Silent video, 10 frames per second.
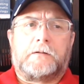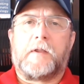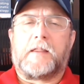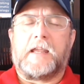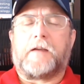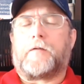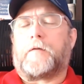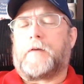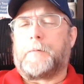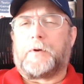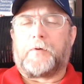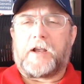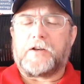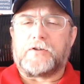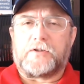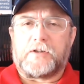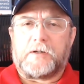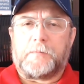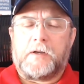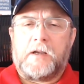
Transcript: Think of our family relationship